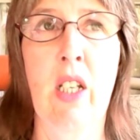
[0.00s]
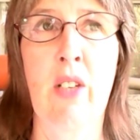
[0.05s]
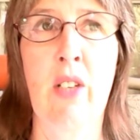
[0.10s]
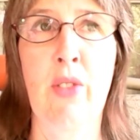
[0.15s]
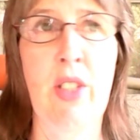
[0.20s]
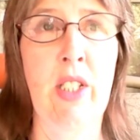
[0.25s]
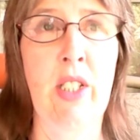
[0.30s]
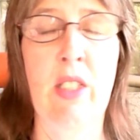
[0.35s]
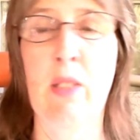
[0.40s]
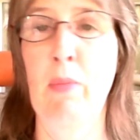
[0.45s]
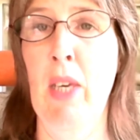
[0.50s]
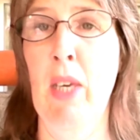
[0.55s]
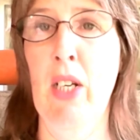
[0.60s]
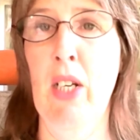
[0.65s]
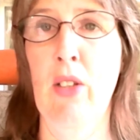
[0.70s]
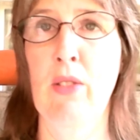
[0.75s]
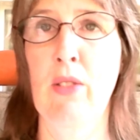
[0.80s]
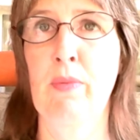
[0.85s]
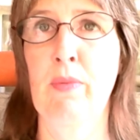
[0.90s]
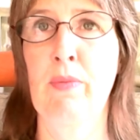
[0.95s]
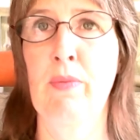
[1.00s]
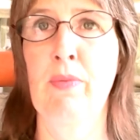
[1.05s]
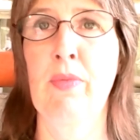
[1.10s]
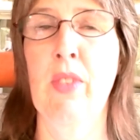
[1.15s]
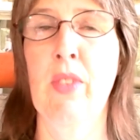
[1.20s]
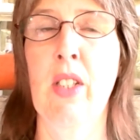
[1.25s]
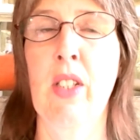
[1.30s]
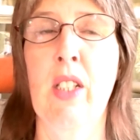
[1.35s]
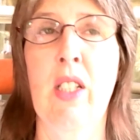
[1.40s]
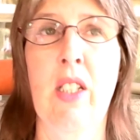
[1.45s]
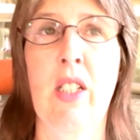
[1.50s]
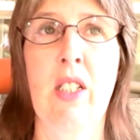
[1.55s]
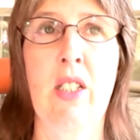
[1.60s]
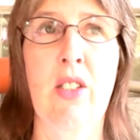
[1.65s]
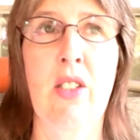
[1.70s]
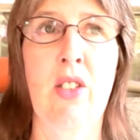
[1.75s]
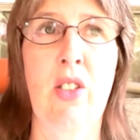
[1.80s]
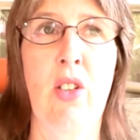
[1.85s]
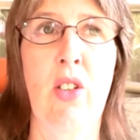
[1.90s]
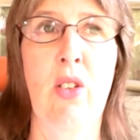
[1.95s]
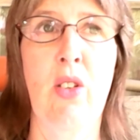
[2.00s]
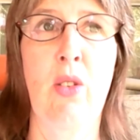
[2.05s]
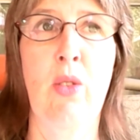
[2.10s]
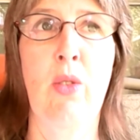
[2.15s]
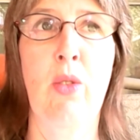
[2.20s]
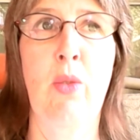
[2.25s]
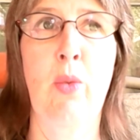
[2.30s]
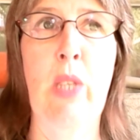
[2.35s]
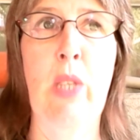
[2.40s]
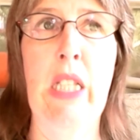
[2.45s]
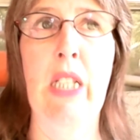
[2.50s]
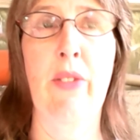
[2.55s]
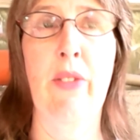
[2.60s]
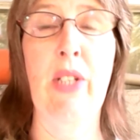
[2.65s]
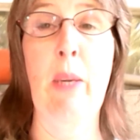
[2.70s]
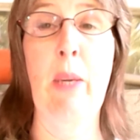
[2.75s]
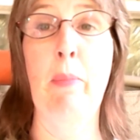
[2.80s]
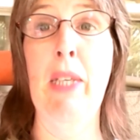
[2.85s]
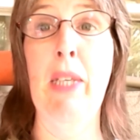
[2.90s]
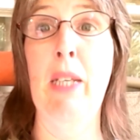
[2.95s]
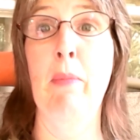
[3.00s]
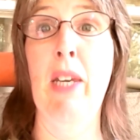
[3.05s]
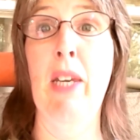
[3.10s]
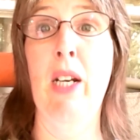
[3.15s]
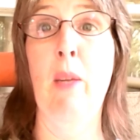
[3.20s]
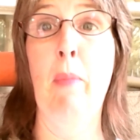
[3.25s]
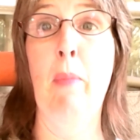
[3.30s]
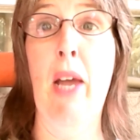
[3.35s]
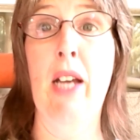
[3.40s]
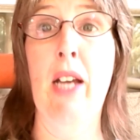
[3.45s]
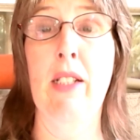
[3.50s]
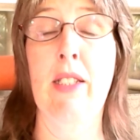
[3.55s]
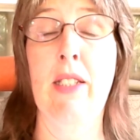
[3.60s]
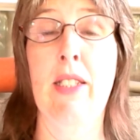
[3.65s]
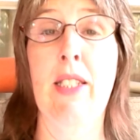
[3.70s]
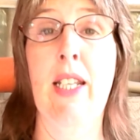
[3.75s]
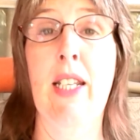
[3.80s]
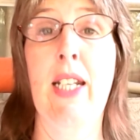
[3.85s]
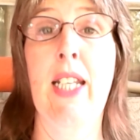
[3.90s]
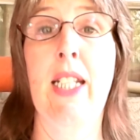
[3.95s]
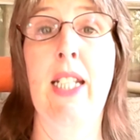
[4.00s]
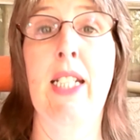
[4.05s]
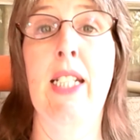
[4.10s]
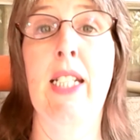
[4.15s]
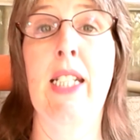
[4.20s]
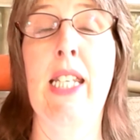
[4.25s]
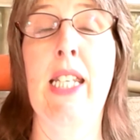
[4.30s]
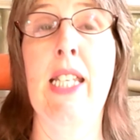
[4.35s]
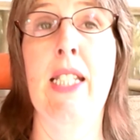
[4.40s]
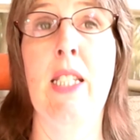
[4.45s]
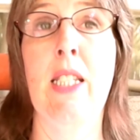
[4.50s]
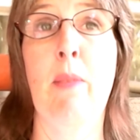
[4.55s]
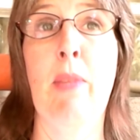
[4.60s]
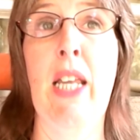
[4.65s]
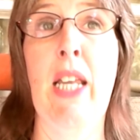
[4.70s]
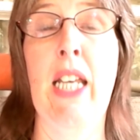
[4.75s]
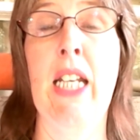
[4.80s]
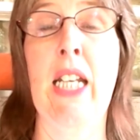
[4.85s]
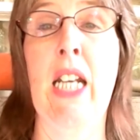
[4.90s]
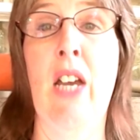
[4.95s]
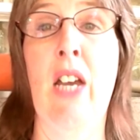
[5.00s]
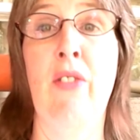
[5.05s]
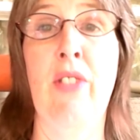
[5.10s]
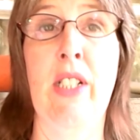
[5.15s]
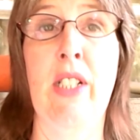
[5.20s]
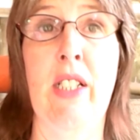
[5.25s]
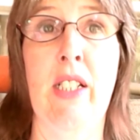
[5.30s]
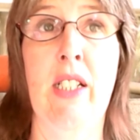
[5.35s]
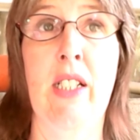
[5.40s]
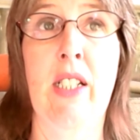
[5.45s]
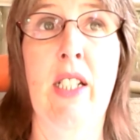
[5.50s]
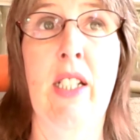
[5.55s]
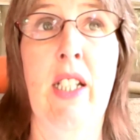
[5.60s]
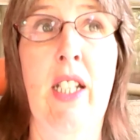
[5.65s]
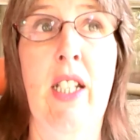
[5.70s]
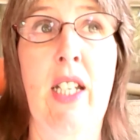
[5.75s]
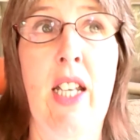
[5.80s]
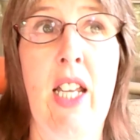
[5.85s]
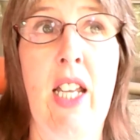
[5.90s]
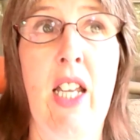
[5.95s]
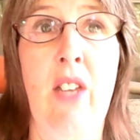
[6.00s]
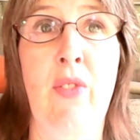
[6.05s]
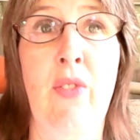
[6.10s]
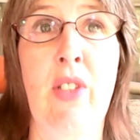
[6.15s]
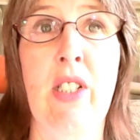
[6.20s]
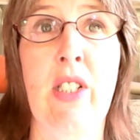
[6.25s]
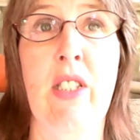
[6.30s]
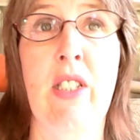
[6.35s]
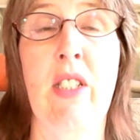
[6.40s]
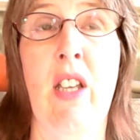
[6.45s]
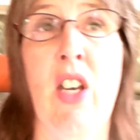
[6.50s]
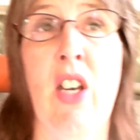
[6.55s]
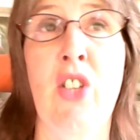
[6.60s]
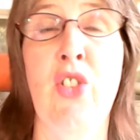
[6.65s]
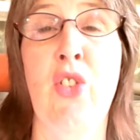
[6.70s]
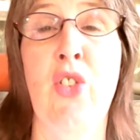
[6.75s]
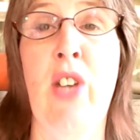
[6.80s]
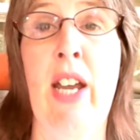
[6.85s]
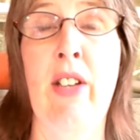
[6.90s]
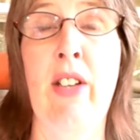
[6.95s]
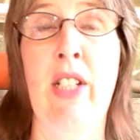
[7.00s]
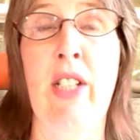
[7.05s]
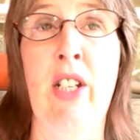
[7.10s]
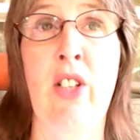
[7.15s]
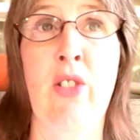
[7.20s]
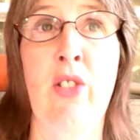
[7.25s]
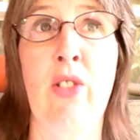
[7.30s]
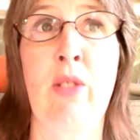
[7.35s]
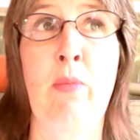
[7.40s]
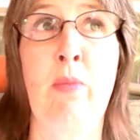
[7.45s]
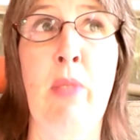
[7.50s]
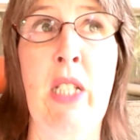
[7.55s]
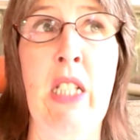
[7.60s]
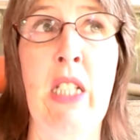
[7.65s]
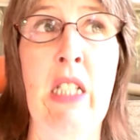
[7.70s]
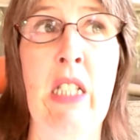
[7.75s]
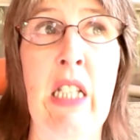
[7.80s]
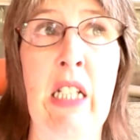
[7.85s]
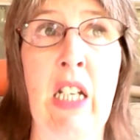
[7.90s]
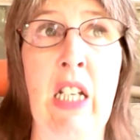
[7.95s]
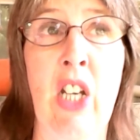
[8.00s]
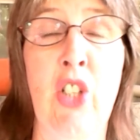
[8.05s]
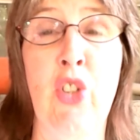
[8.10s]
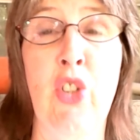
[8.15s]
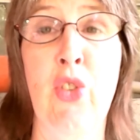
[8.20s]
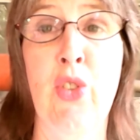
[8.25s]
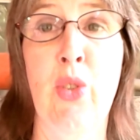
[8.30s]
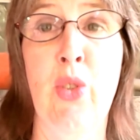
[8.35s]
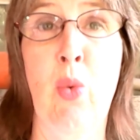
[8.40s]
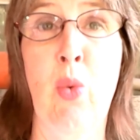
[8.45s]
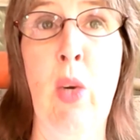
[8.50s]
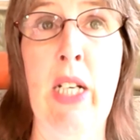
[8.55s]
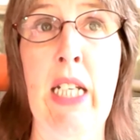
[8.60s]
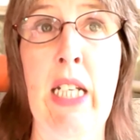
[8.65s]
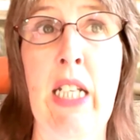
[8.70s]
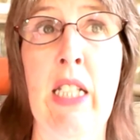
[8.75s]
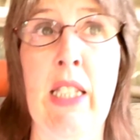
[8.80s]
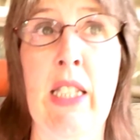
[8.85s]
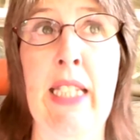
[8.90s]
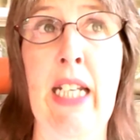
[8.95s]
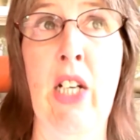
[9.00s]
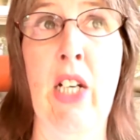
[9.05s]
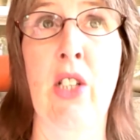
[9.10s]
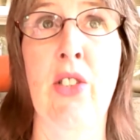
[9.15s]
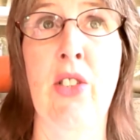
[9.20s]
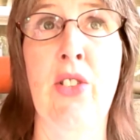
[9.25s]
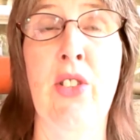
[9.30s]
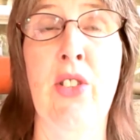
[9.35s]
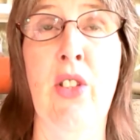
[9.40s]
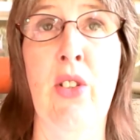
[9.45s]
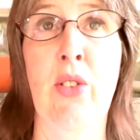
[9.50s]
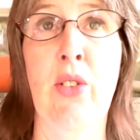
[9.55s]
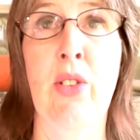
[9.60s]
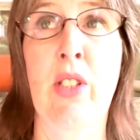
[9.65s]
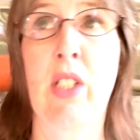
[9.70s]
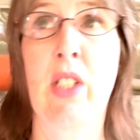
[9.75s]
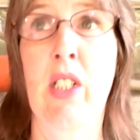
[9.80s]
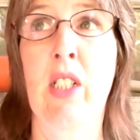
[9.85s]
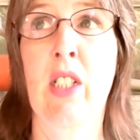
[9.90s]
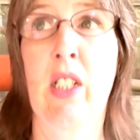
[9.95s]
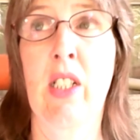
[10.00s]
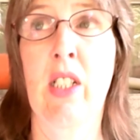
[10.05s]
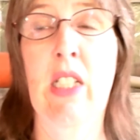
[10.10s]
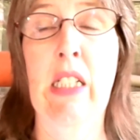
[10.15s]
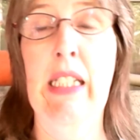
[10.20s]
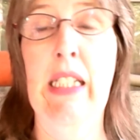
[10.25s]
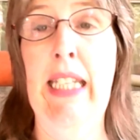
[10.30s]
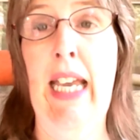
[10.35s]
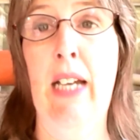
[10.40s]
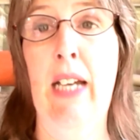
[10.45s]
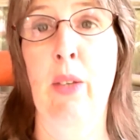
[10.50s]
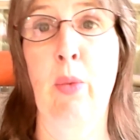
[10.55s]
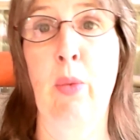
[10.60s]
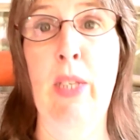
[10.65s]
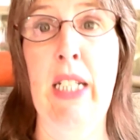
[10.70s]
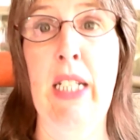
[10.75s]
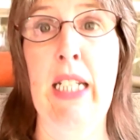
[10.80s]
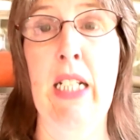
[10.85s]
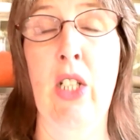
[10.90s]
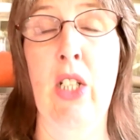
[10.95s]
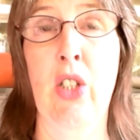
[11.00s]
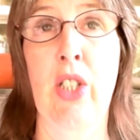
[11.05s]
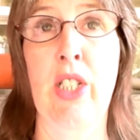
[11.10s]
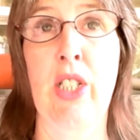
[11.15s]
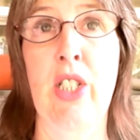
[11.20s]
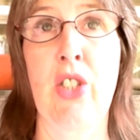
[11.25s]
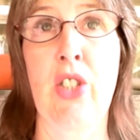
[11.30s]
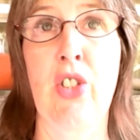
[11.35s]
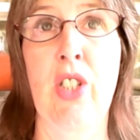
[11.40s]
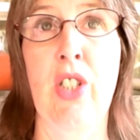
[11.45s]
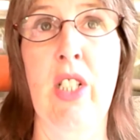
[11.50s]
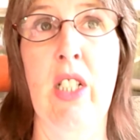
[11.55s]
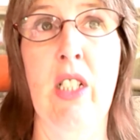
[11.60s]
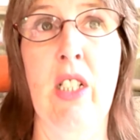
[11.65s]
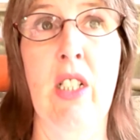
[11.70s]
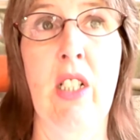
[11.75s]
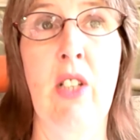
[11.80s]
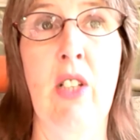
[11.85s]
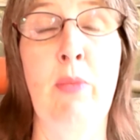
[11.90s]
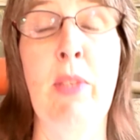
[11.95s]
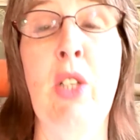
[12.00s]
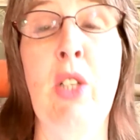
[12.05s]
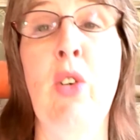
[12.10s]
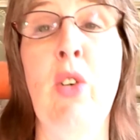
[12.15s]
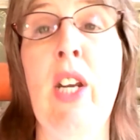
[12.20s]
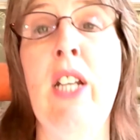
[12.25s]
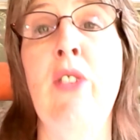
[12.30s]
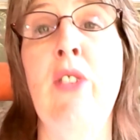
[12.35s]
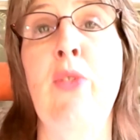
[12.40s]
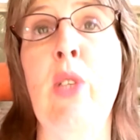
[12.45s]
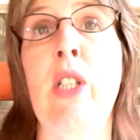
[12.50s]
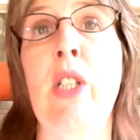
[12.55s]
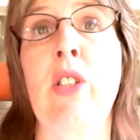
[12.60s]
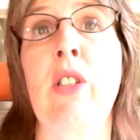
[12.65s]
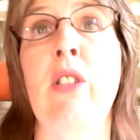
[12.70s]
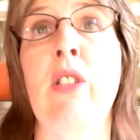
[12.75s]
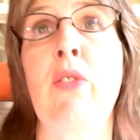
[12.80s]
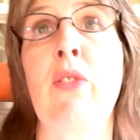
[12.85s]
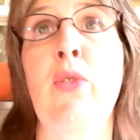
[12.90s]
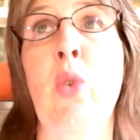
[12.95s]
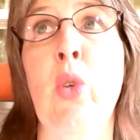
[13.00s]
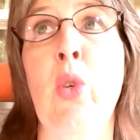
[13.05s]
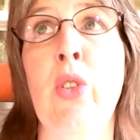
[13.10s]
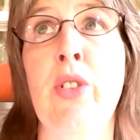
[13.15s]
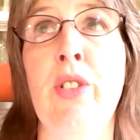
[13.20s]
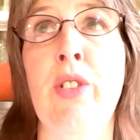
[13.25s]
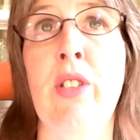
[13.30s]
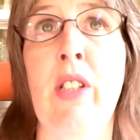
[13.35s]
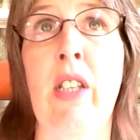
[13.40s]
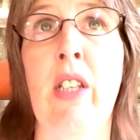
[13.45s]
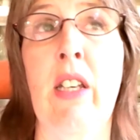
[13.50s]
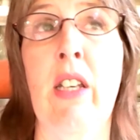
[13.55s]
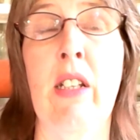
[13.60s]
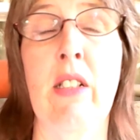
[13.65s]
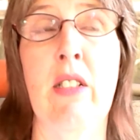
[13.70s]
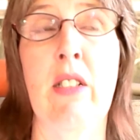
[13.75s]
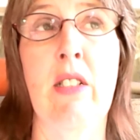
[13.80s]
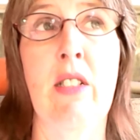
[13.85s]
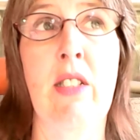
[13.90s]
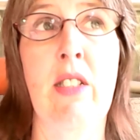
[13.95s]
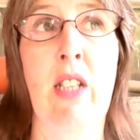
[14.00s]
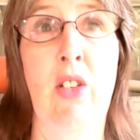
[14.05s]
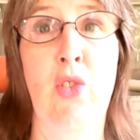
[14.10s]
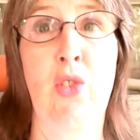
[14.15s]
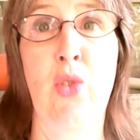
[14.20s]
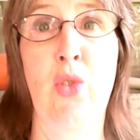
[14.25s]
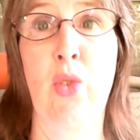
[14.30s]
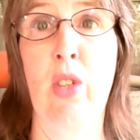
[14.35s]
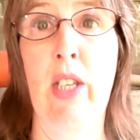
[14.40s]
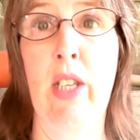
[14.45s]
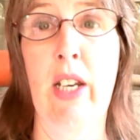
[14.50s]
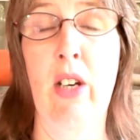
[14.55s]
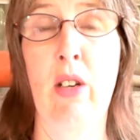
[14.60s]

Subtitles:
Everything's metal. So we live in a big metal box and it heats up like an oven. If it's 100 out here, it would be like 120 in there. So yeah, we need air conditioning. It'd be great if we could afford to get central